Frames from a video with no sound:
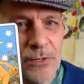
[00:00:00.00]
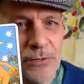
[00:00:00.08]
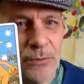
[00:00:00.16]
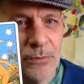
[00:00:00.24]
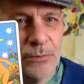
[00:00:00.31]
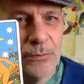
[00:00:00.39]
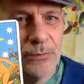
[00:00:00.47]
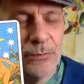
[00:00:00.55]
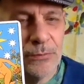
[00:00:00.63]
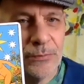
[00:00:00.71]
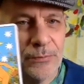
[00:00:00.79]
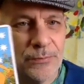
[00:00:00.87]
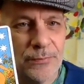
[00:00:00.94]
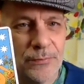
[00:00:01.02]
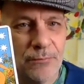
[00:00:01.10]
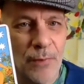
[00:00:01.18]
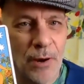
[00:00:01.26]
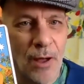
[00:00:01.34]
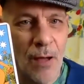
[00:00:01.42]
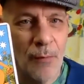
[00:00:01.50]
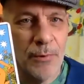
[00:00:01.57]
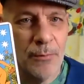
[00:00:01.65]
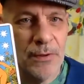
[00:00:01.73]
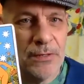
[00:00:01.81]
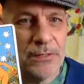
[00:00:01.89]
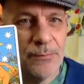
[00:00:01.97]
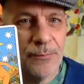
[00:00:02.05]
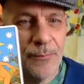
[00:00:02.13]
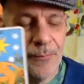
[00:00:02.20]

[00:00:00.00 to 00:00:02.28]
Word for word: too. About optimism